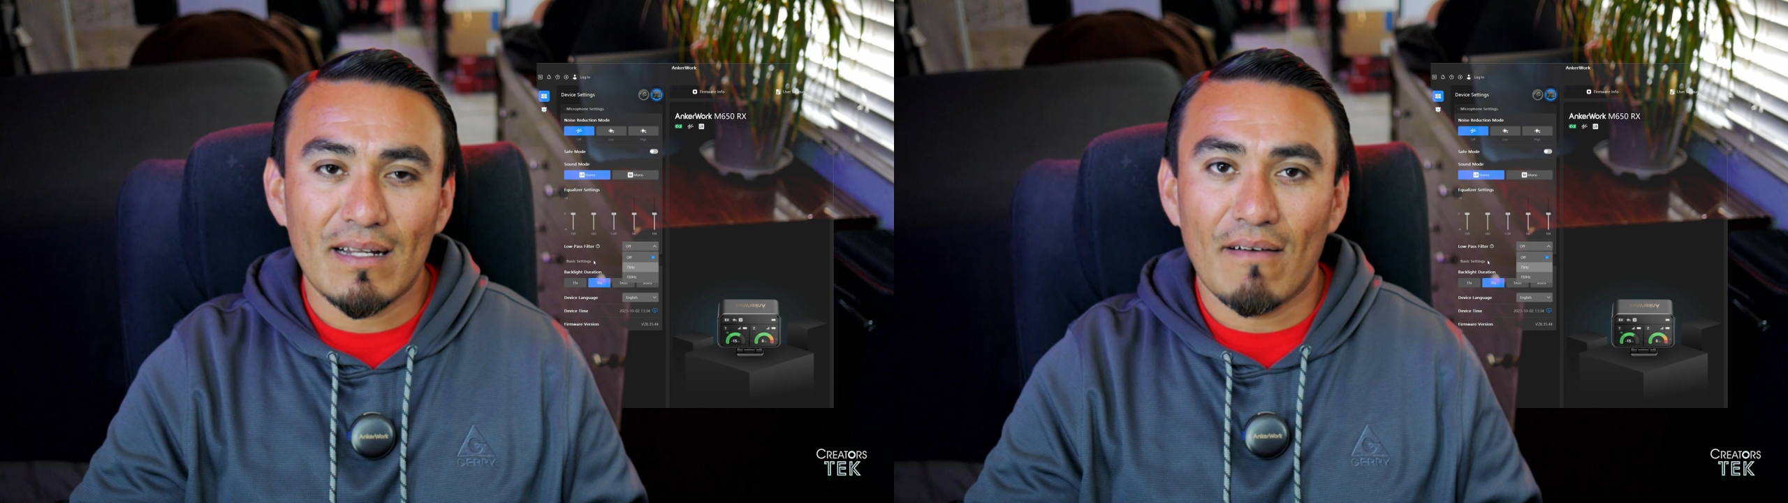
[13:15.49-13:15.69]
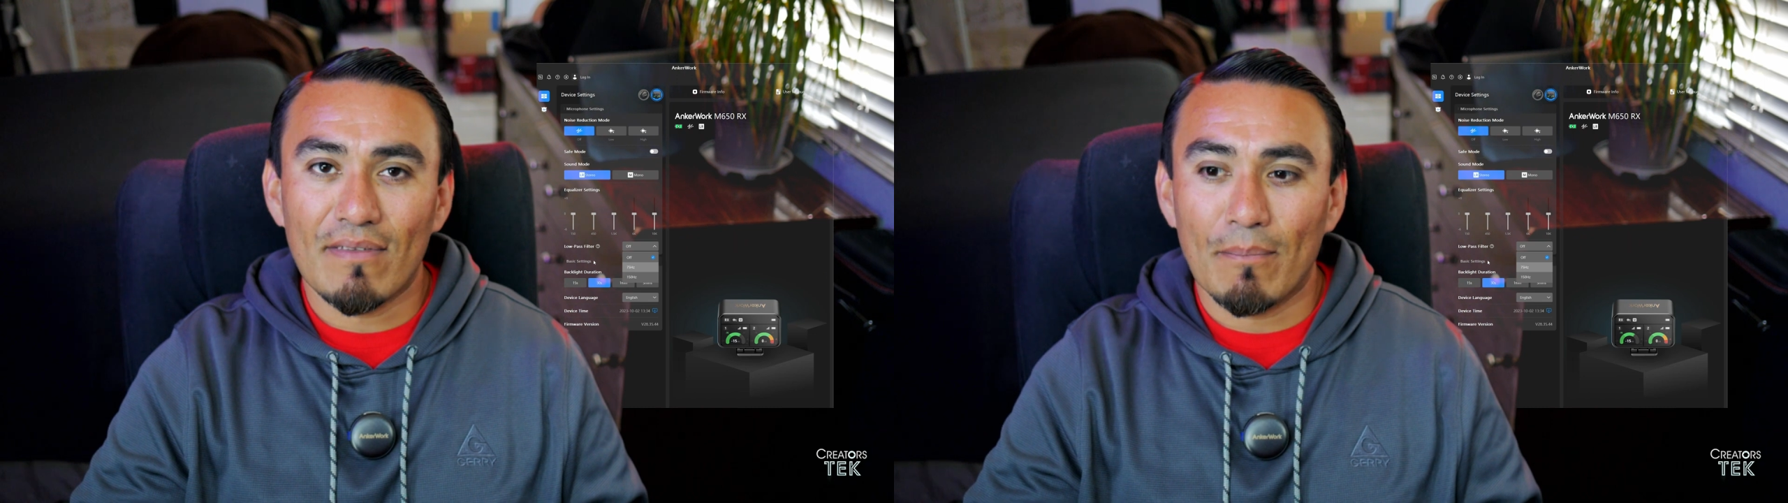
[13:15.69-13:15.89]

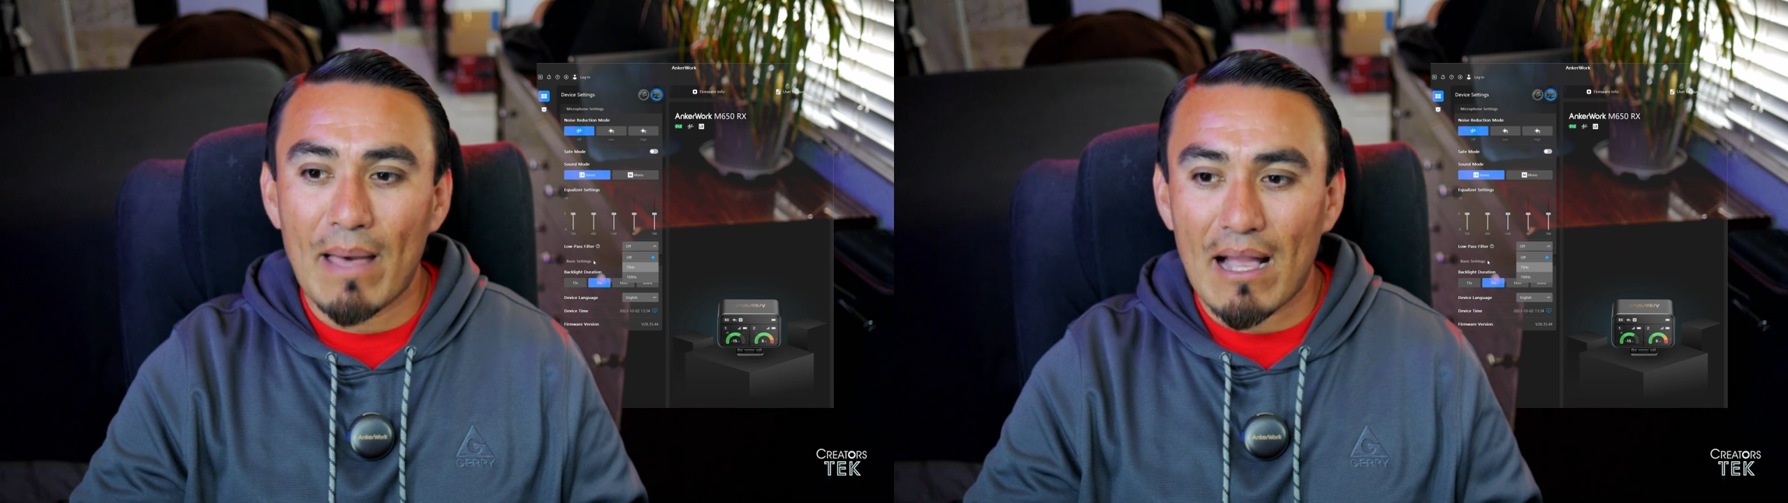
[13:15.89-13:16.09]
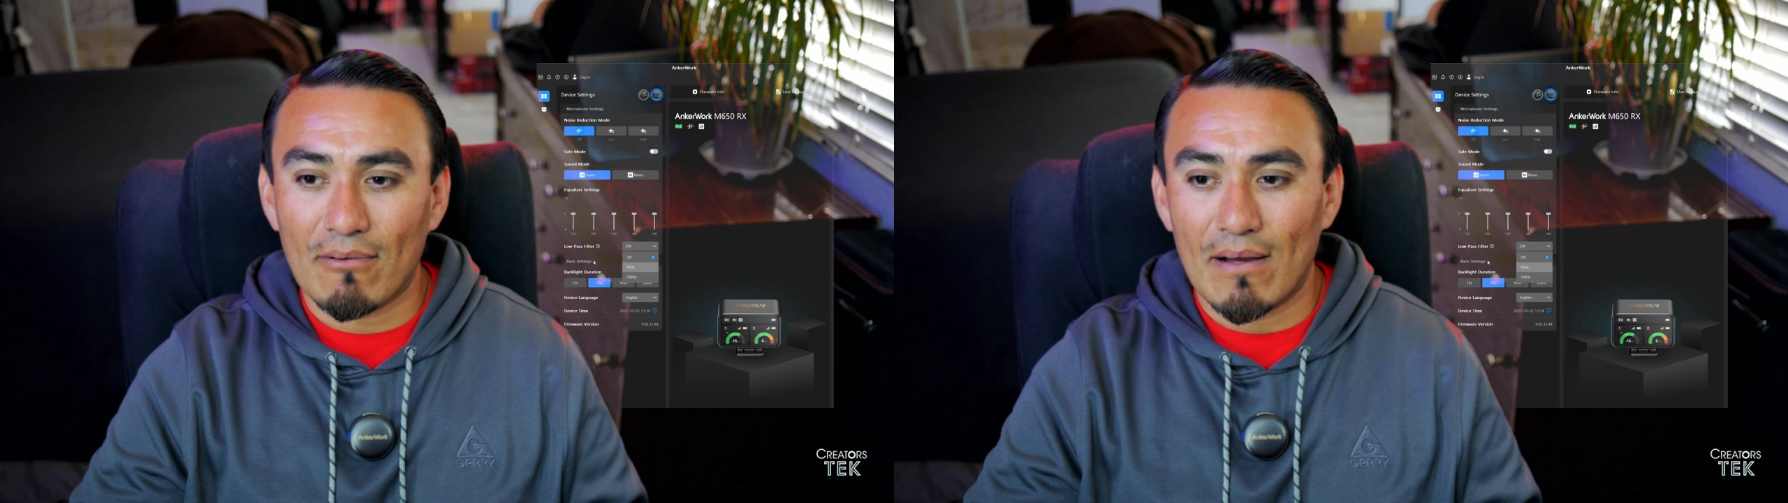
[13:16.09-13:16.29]
of the
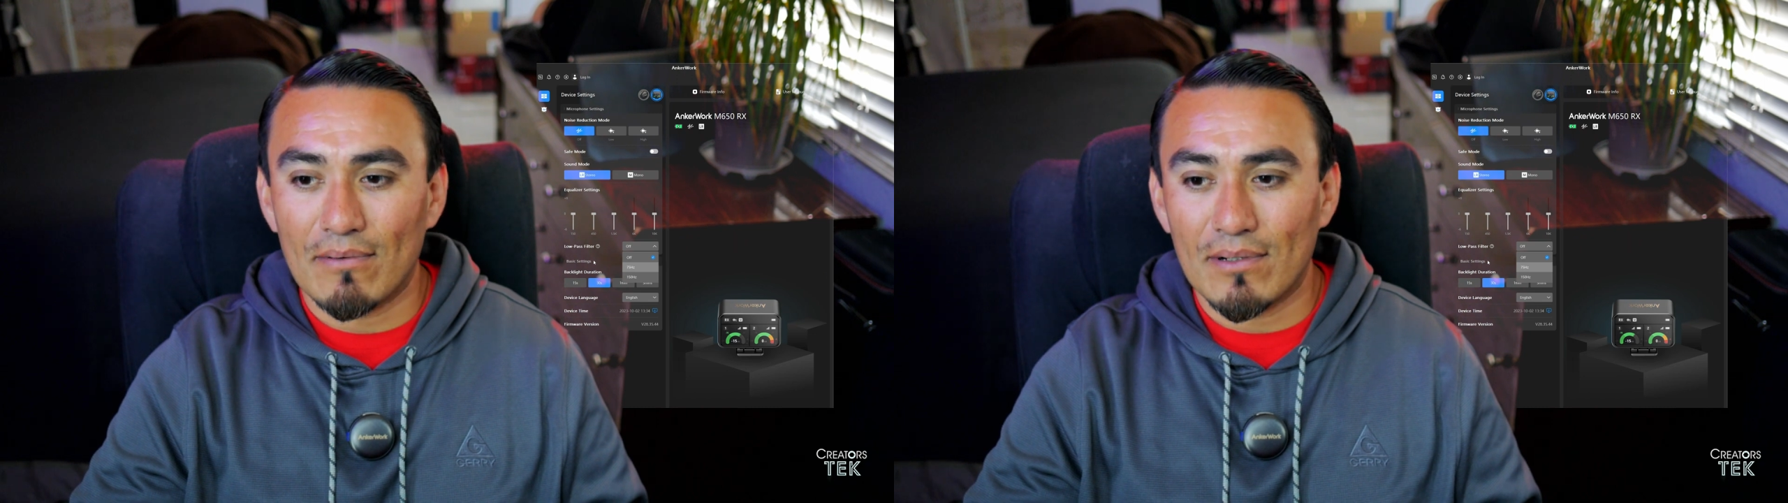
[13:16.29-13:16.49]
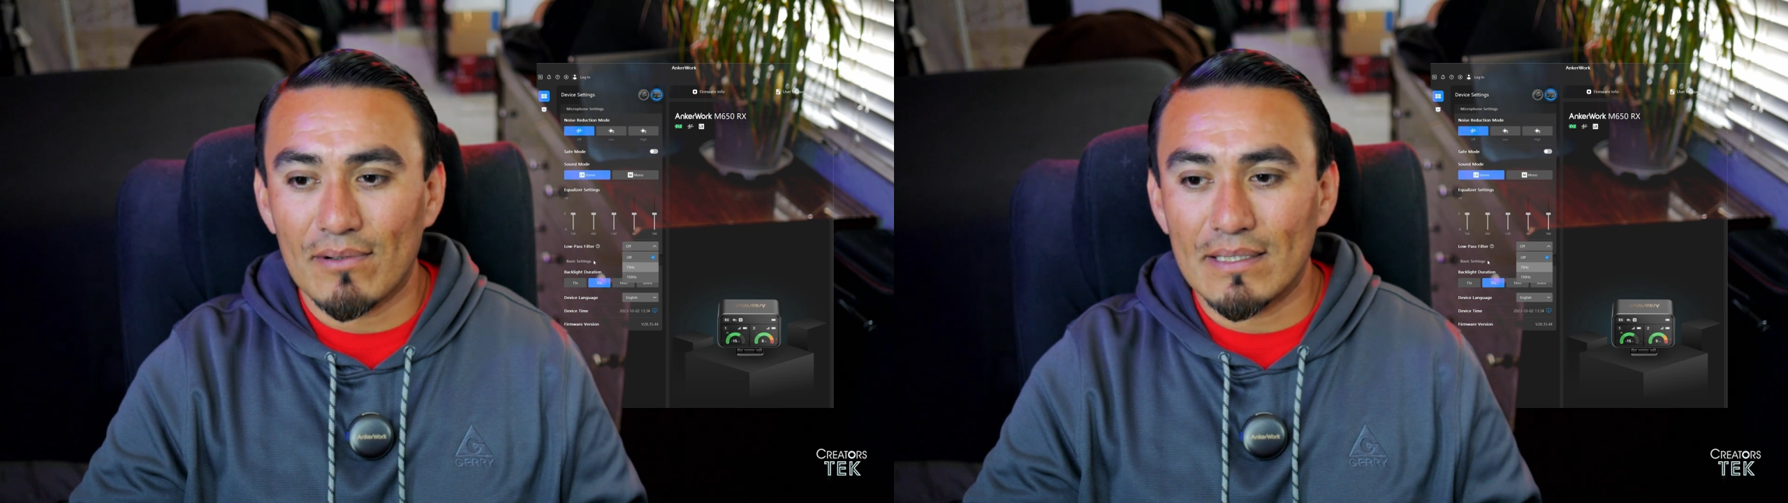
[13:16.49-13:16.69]

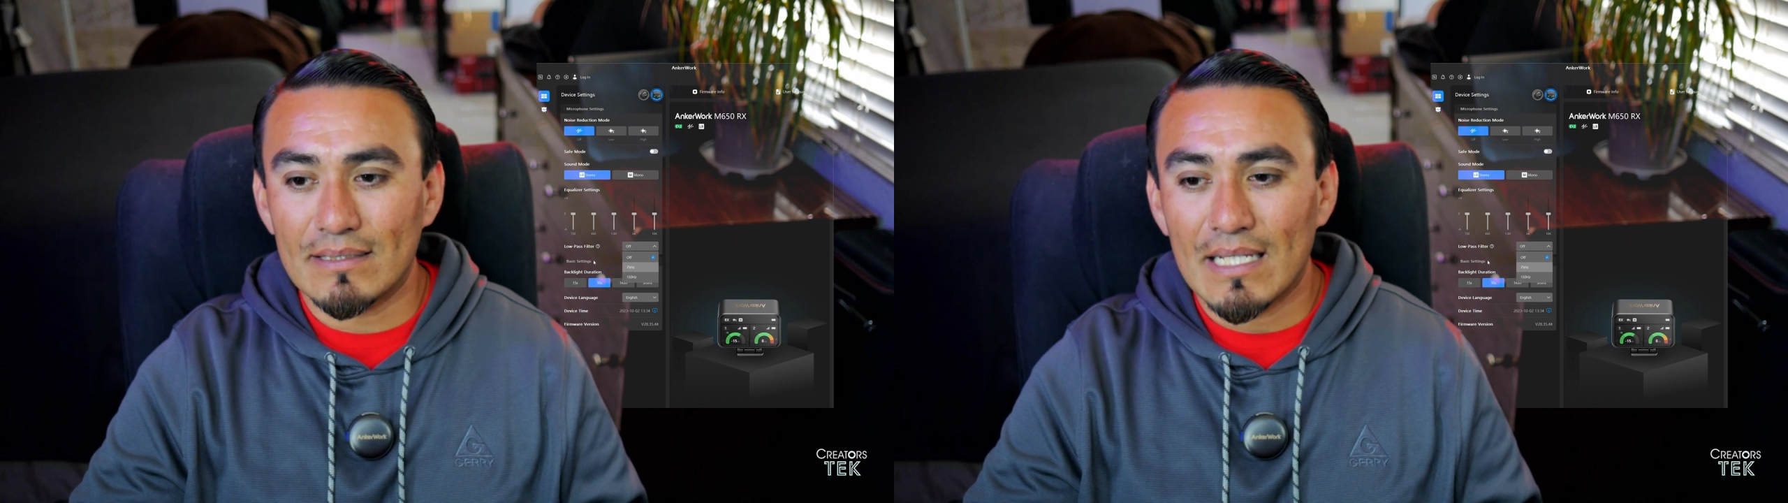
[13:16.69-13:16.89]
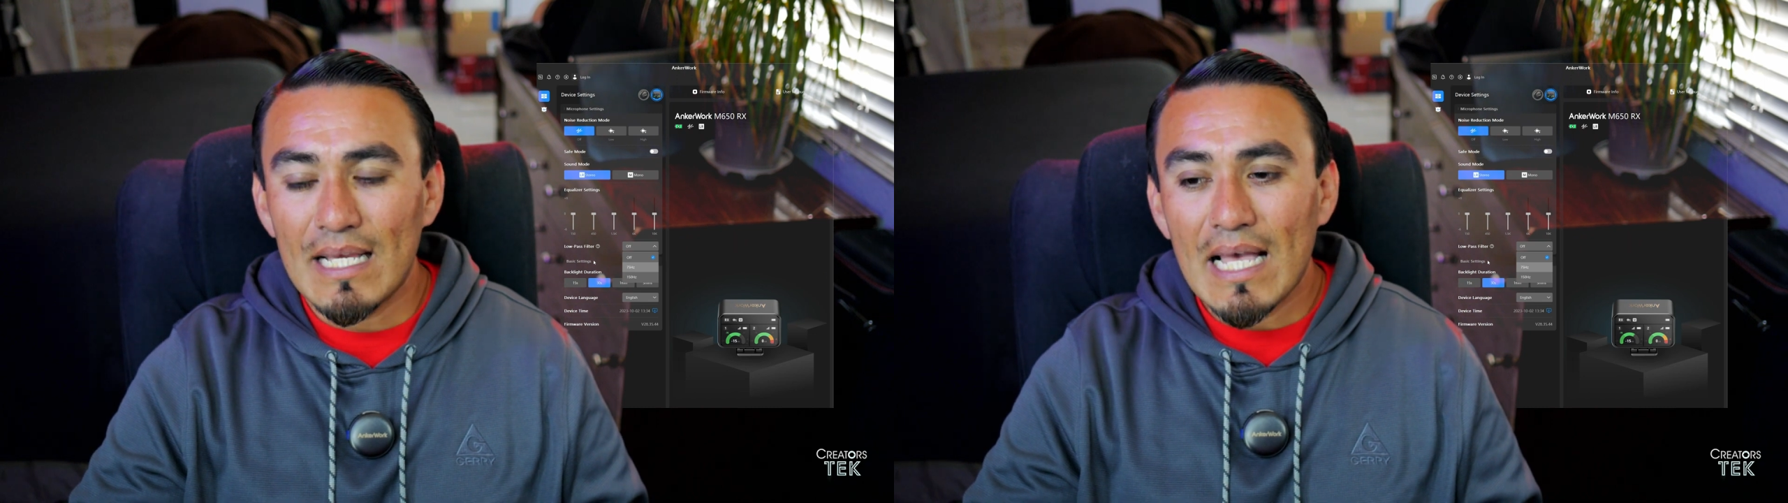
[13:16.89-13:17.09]
background noise.